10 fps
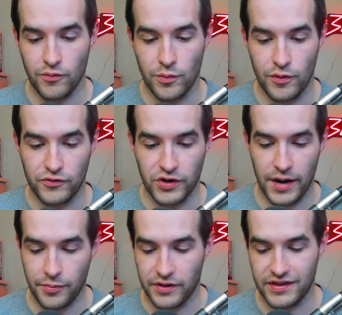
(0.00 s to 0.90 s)
Remove
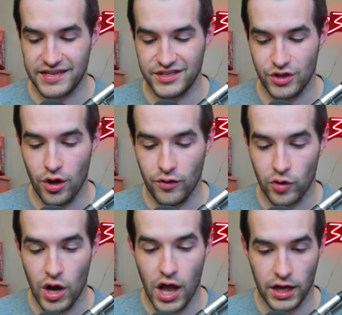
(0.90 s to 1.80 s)
Trap. We got the Dissolve
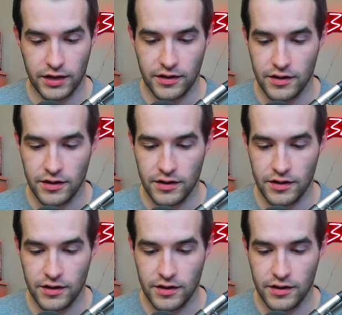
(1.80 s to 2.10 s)
Rock.